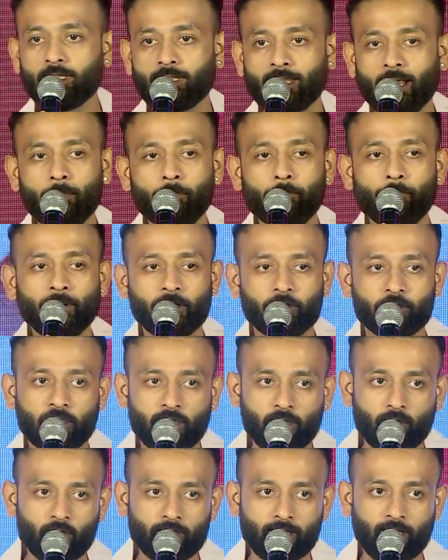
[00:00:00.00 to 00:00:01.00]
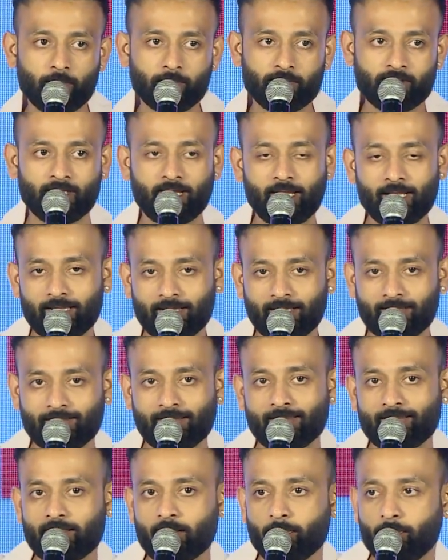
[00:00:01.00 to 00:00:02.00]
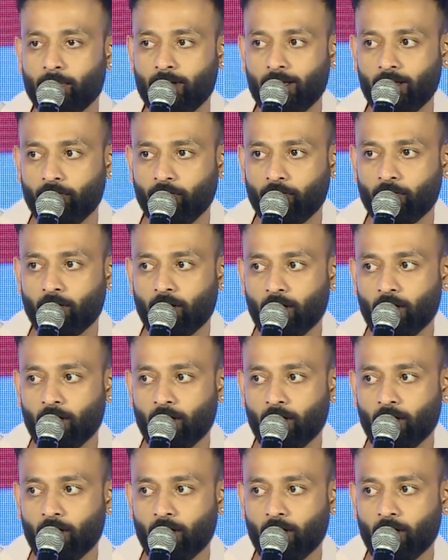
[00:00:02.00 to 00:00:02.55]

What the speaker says: them pitching or them saying, this is the brief,